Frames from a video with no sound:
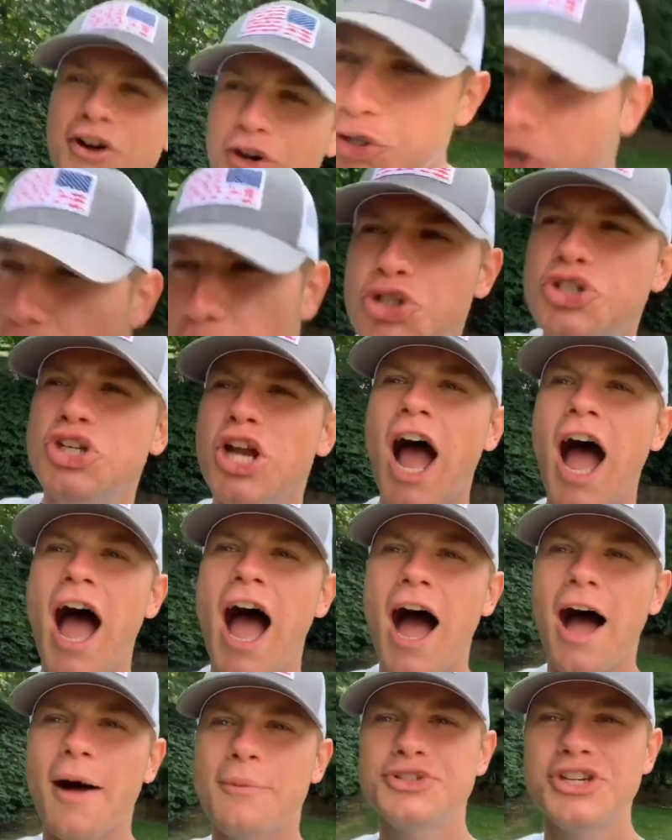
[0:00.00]
Good
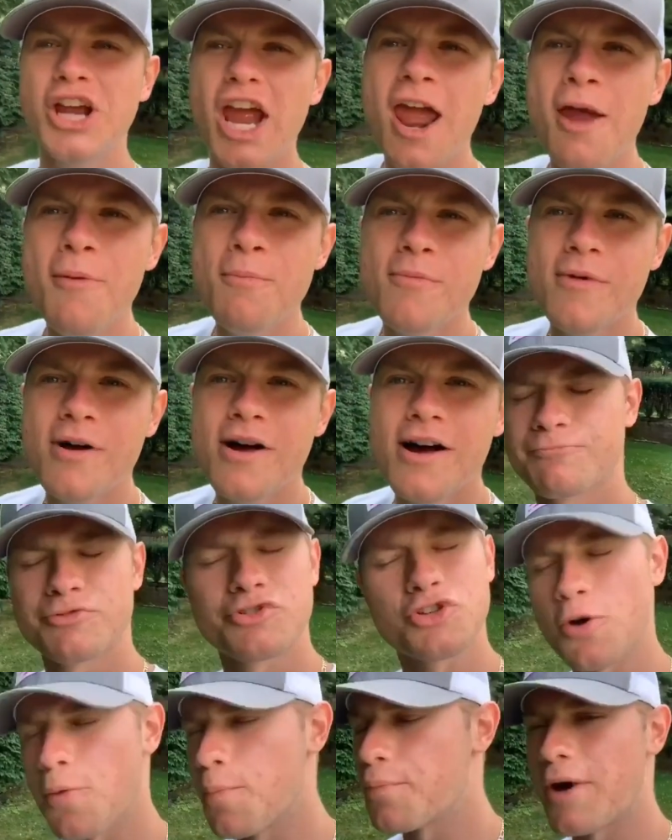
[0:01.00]
job, Jim!
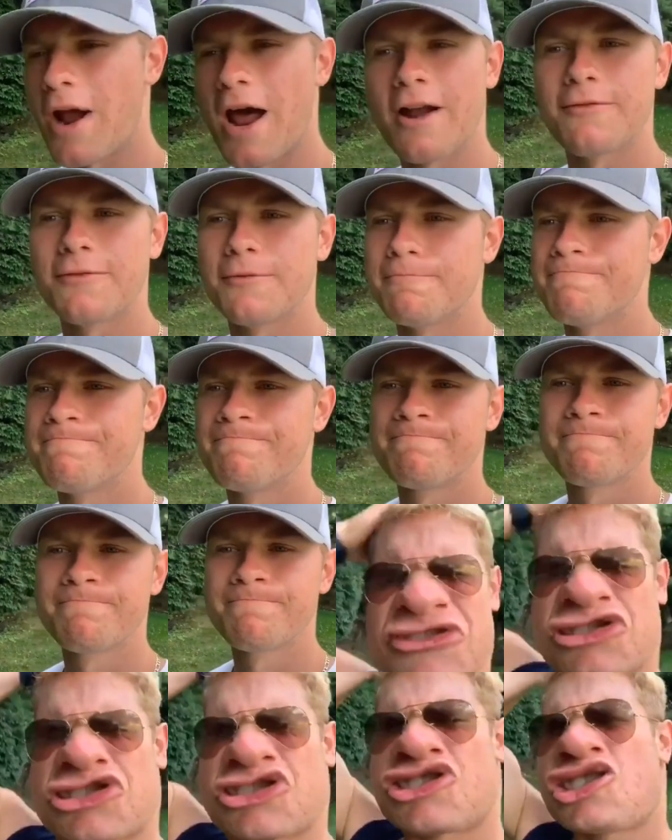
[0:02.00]
So proud of him.
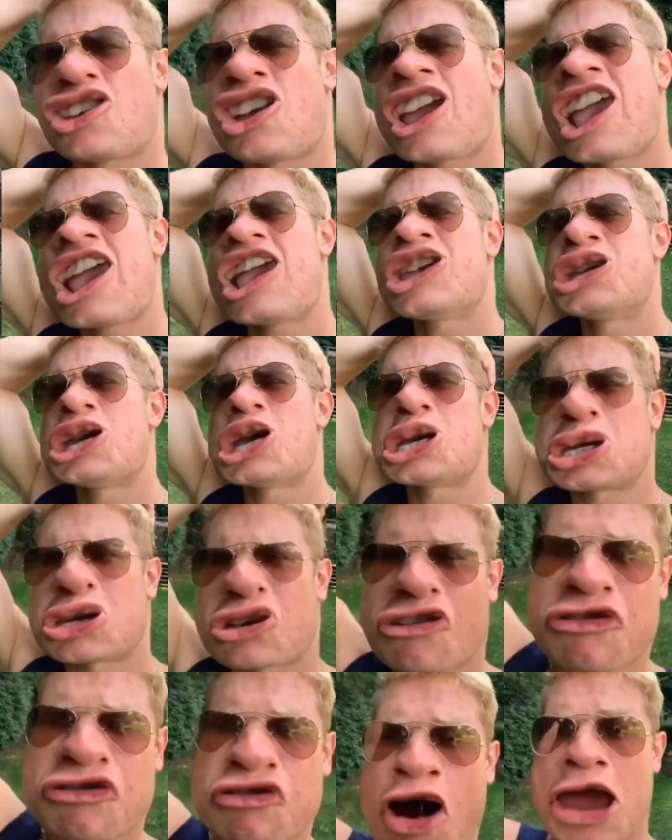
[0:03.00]
Jesus
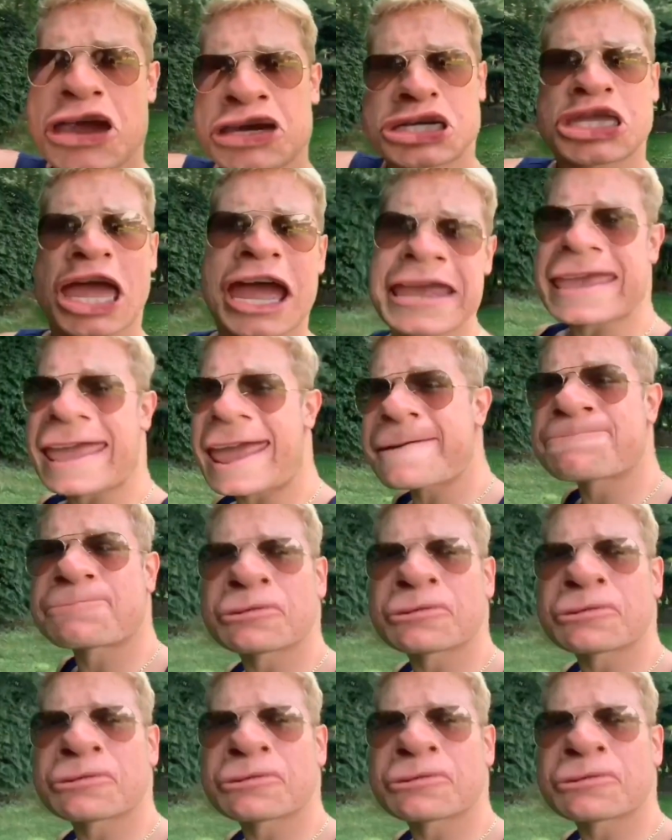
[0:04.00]
Christ, I can't